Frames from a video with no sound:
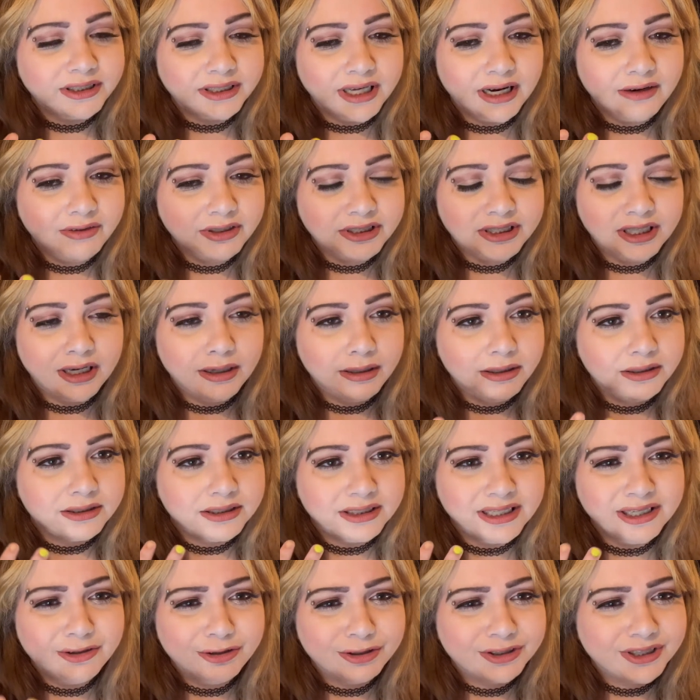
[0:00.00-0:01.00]
every
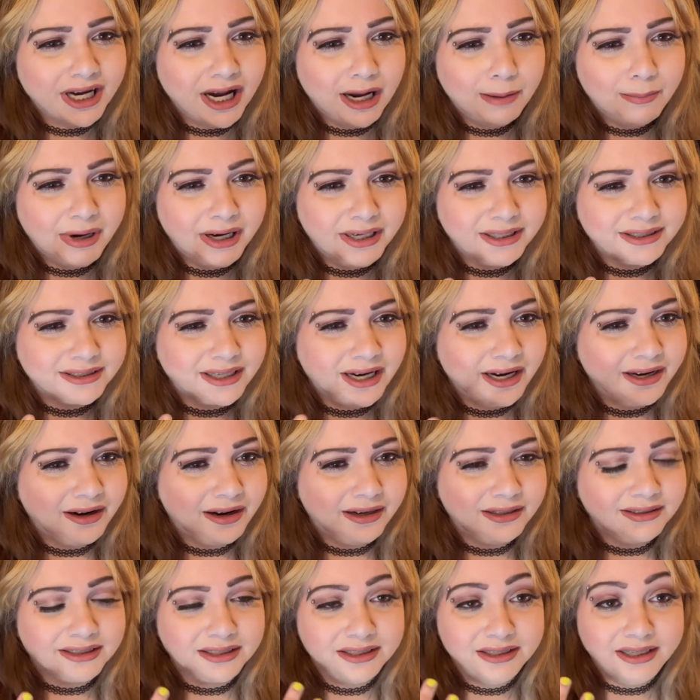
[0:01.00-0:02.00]
single time I sign
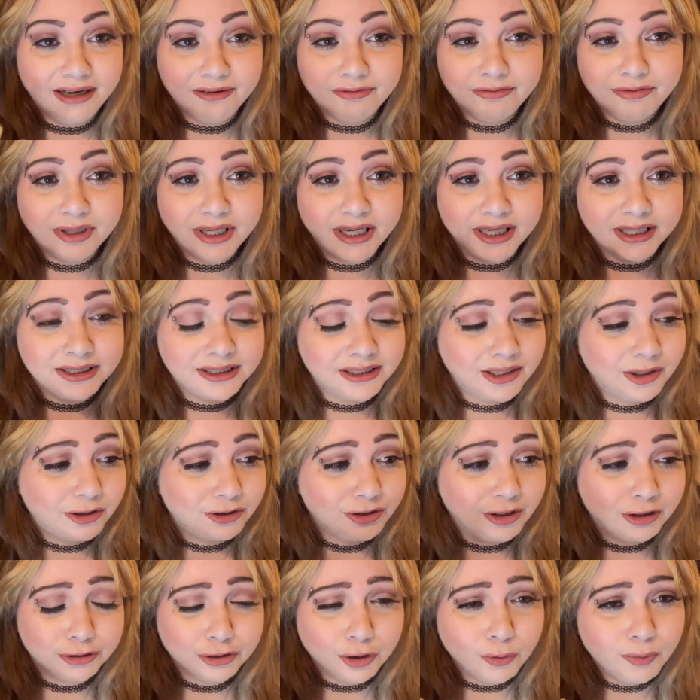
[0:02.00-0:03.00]
on to Netflix,
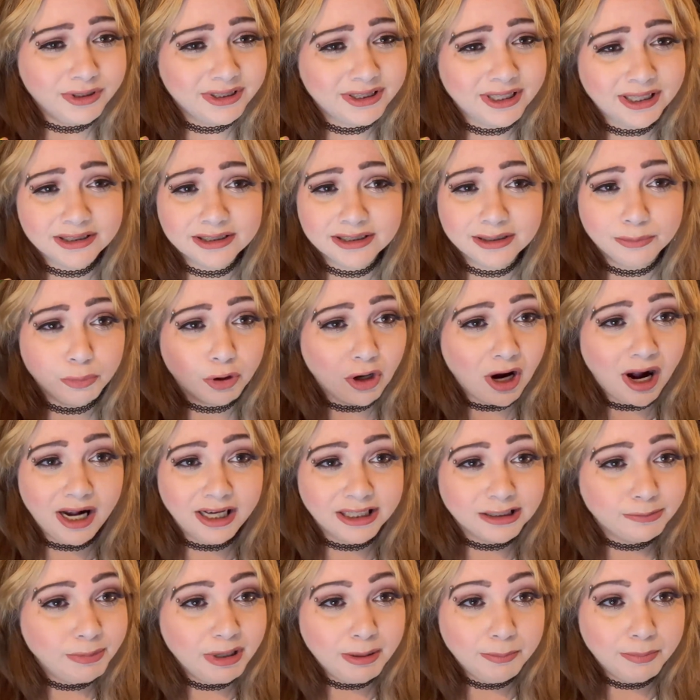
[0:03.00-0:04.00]
there's always that
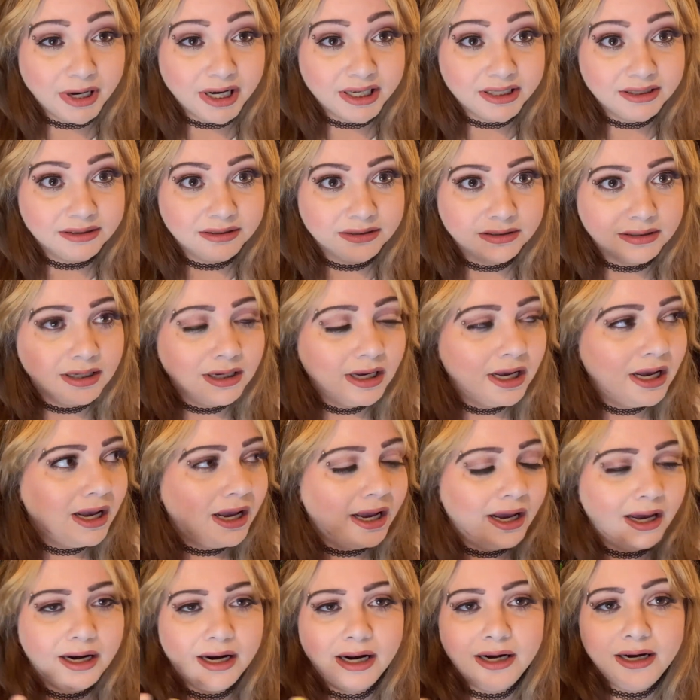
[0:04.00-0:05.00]
surprise me button.
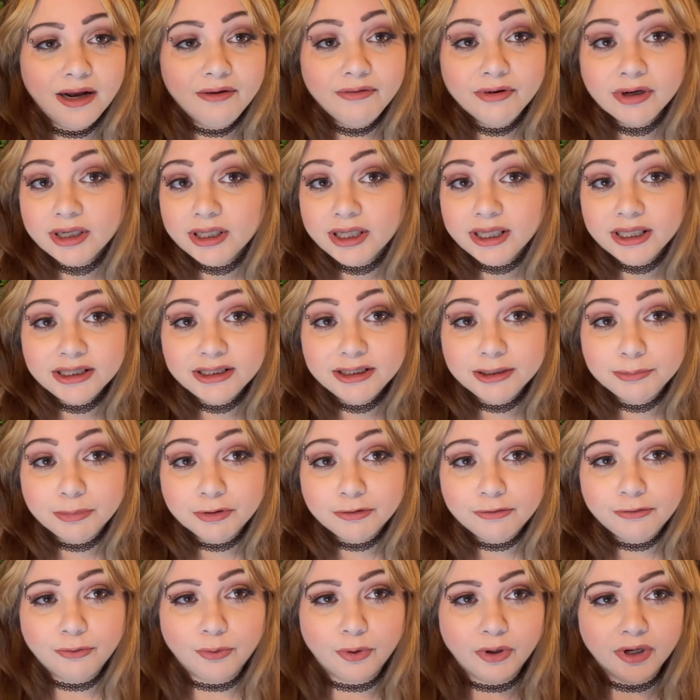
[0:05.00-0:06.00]
And I never clicked it
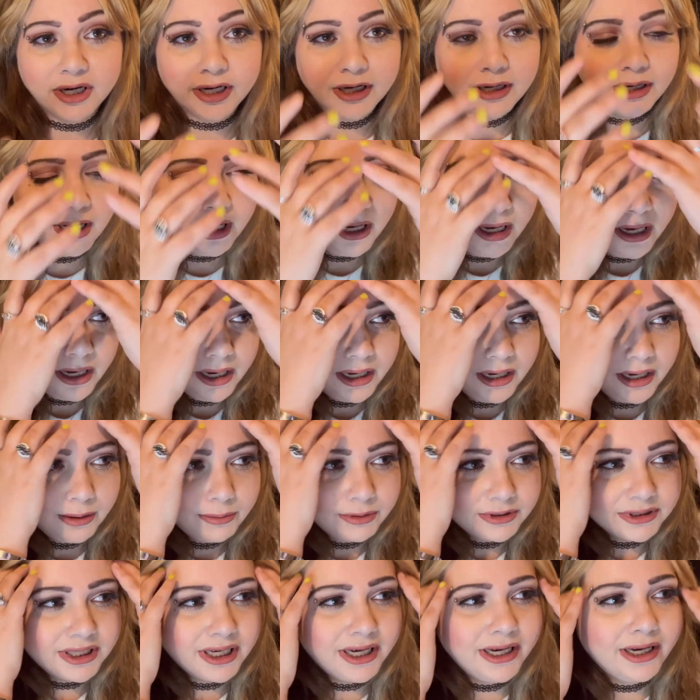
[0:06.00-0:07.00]
before. And I
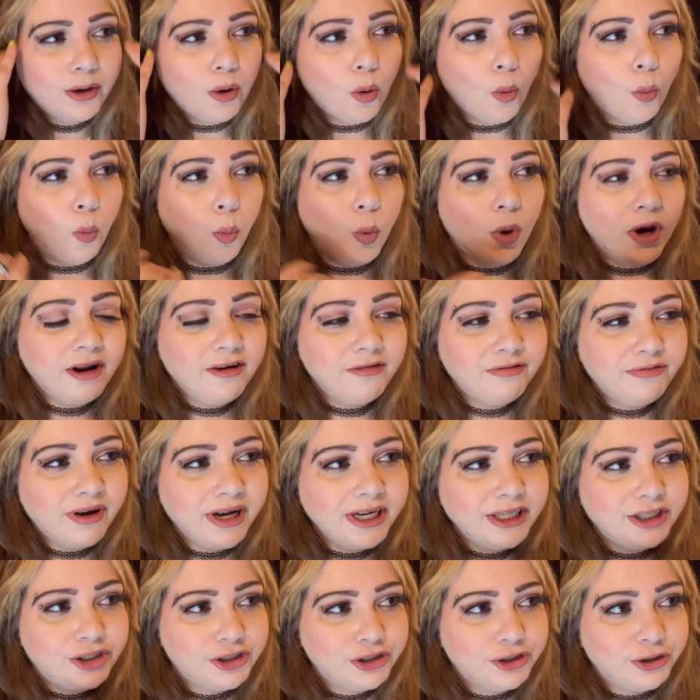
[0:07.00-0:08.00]
was like, what if I
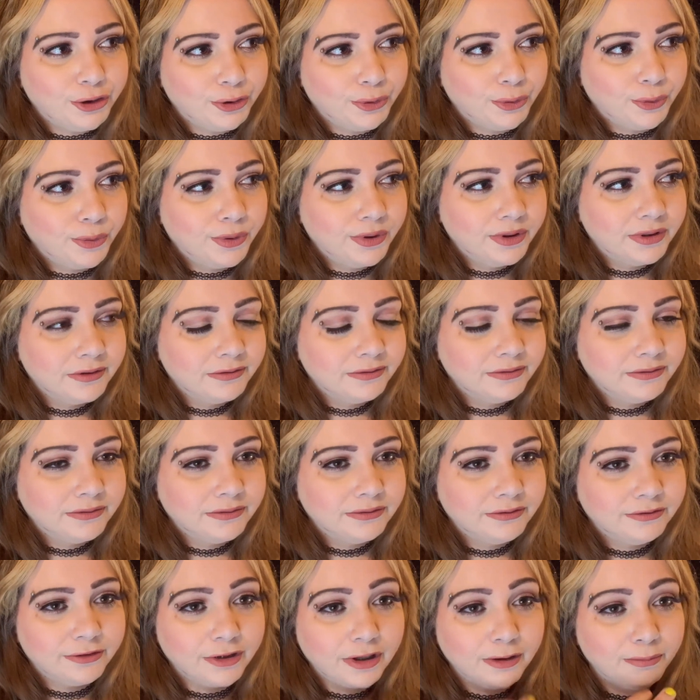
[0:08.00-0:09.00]
do
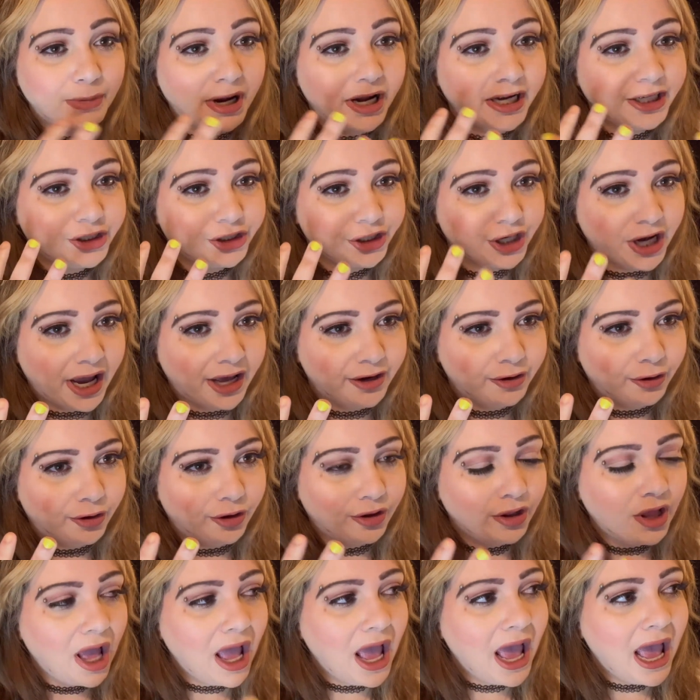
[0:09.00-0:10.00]
for my
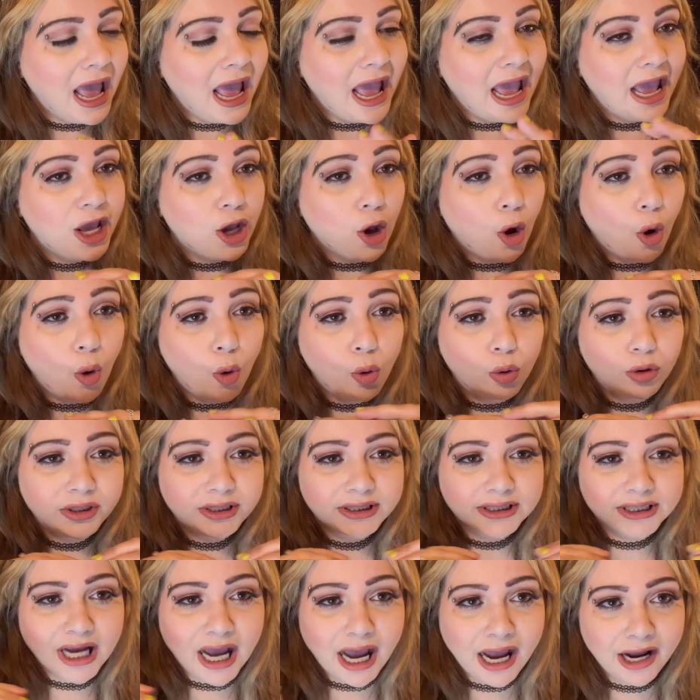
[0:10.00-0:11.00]
channel a whole
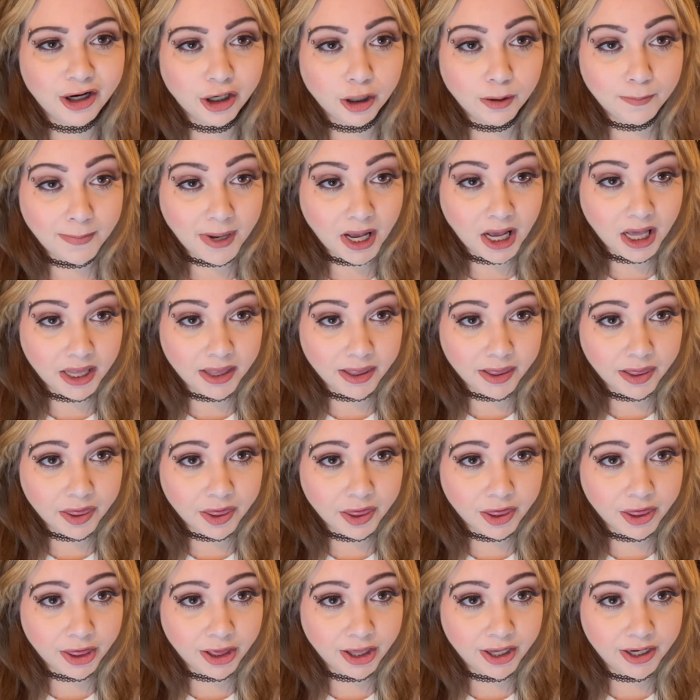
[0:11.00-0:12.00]
entire
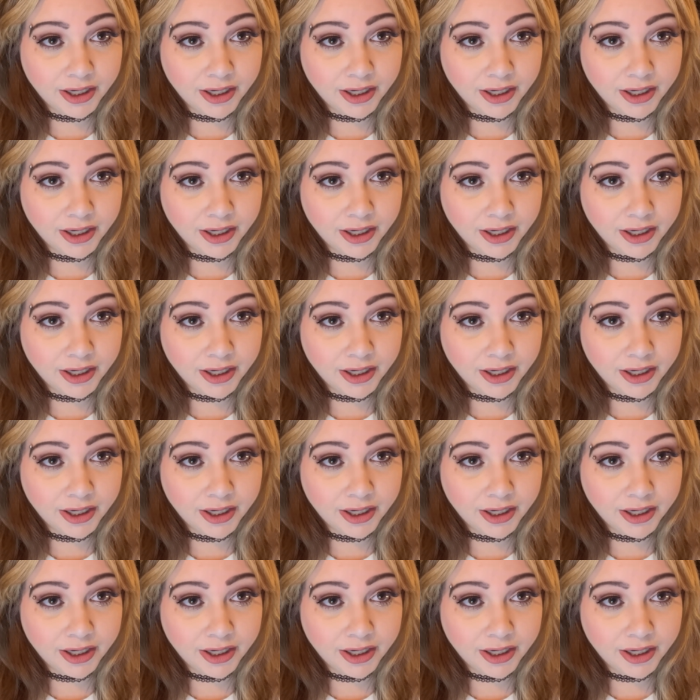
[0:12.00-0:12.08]
month